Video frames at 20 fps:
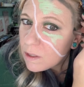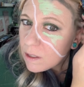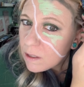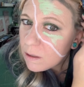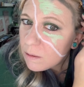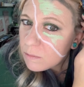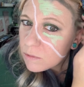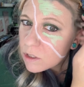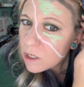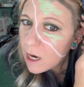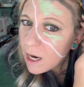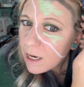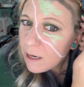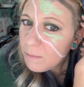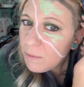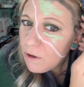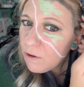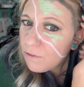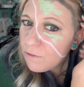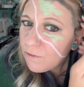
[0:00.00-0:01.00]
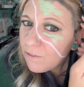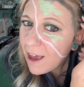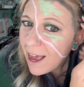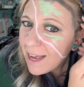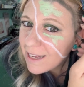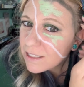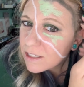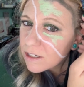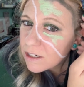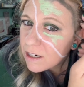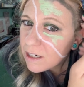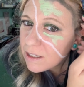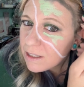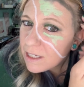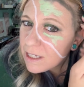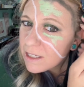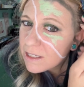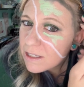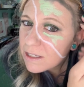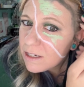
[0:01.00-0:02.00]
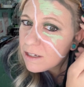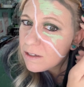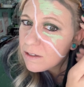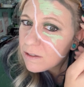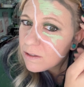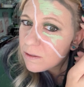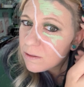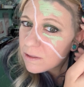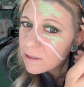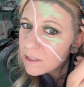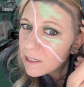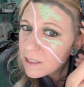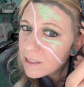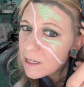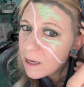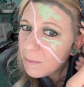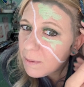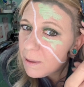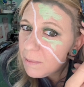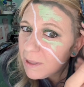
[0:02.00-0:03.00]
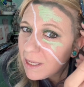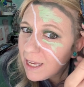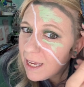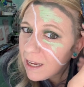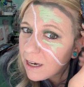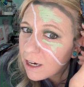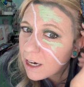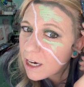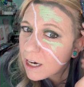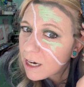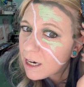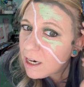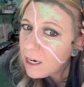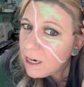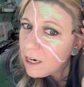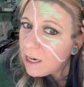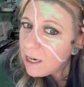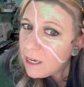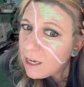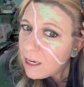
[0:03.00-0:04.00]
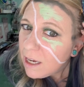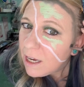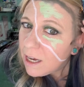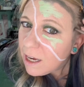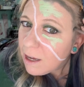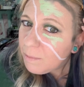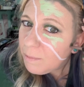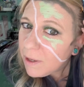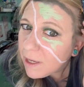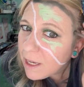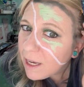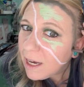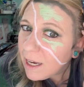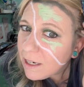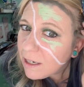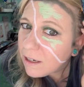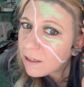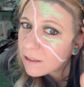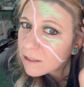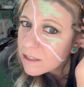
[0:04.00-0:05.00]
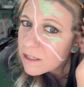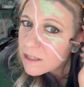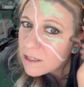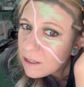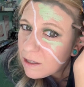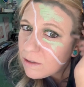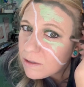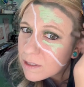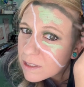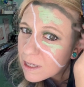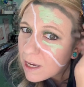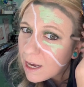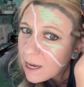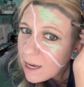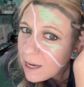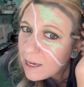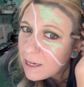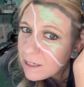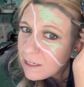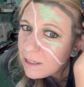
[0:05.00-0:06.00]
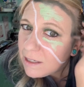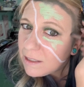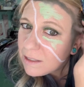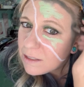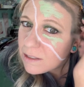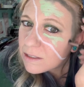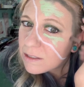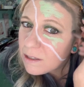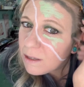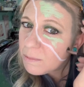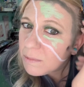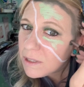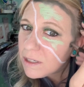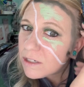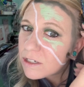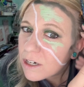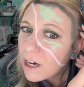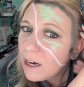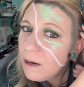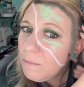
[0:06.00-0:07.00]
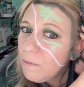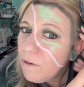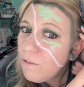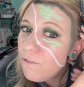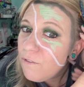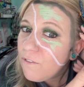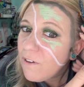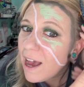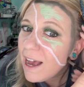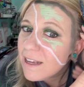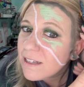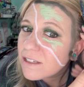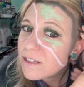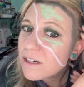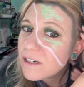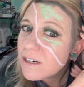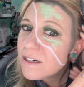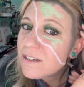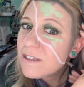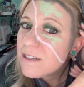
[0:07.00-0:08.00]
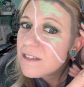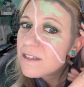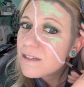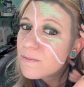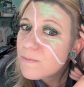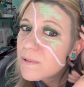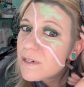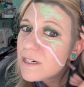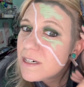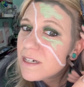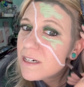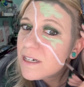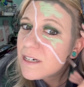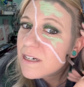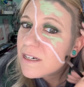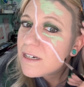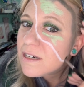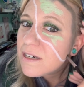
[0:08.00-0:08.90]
I'm trying to move faster on these two. Since I'm a beginner, I've been kind of on the slow side. I'm going to try to move faster on this part.